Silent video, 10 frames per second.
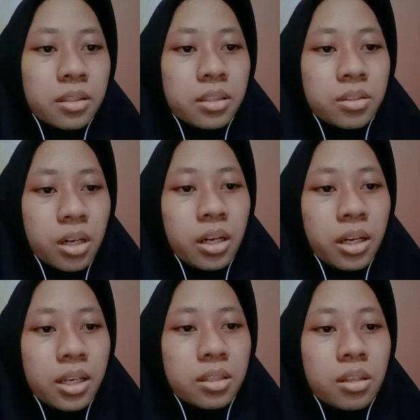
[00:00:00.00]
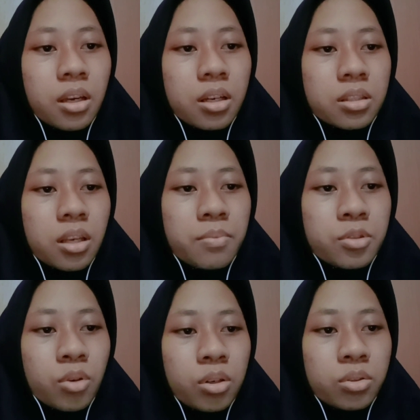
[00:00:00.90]
The third is
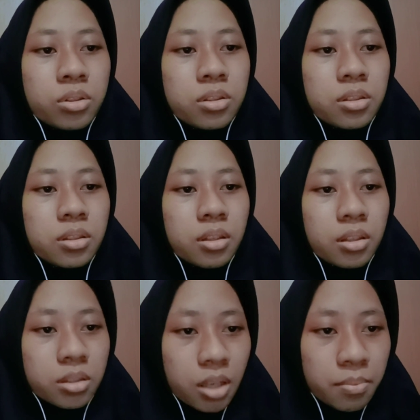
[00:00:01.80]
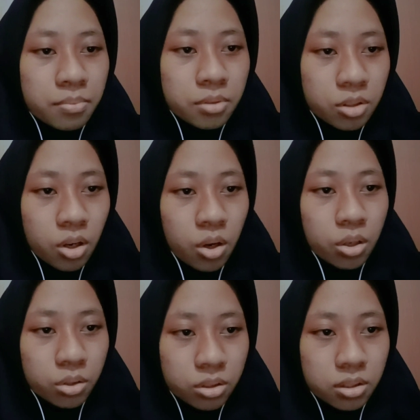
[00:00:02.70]
some solutes. Some
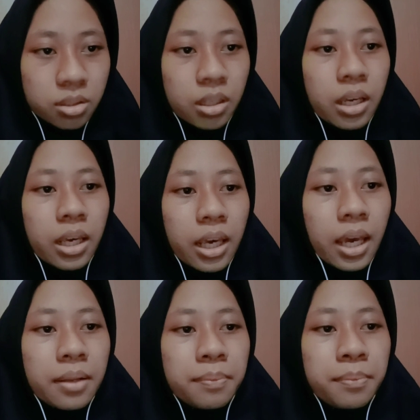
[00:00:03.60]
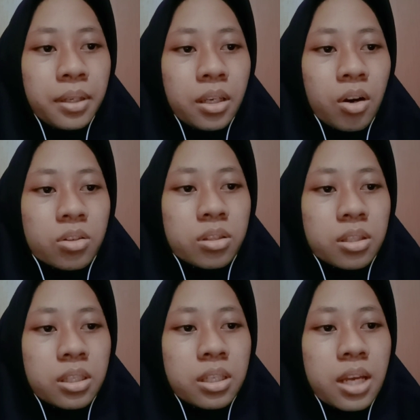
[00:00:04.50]
solutes can be
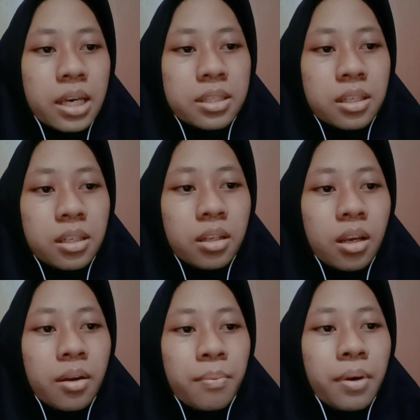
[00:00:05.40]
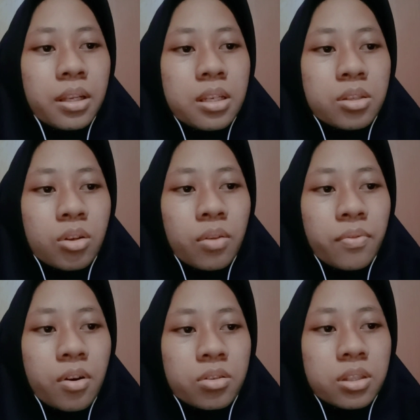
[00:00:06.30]
oxidized by
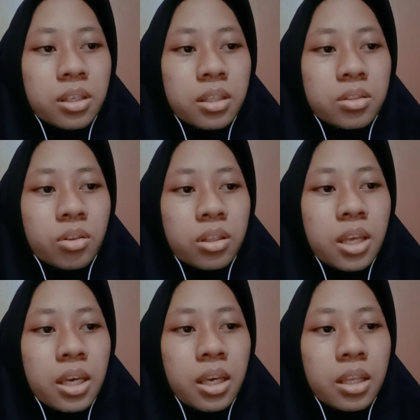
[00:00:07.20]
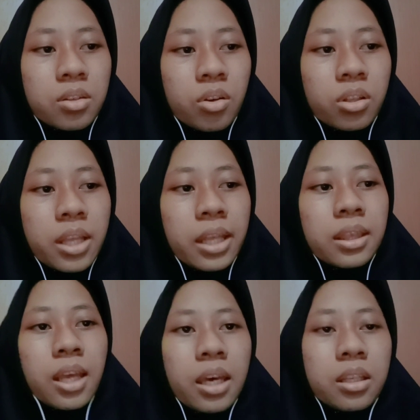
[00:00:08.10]
dissolved oxygen so
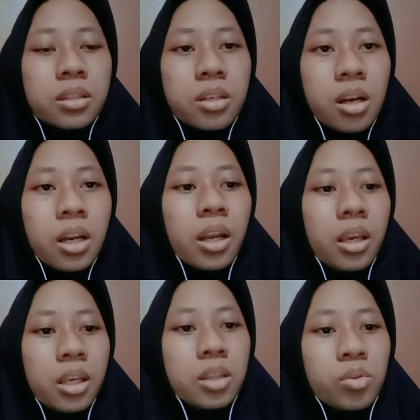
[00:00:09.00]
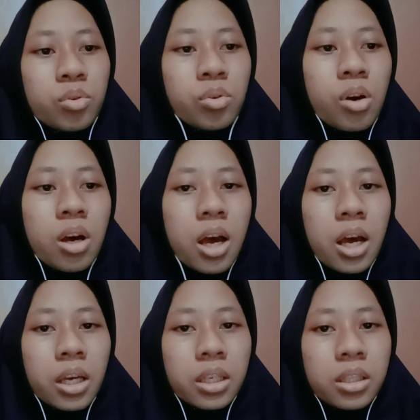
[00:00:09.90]
that they turn into
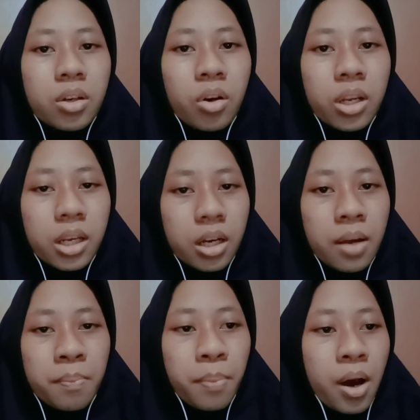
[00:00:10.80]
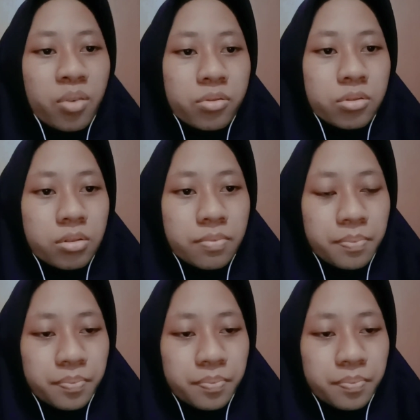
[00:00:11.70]
ionic compounds.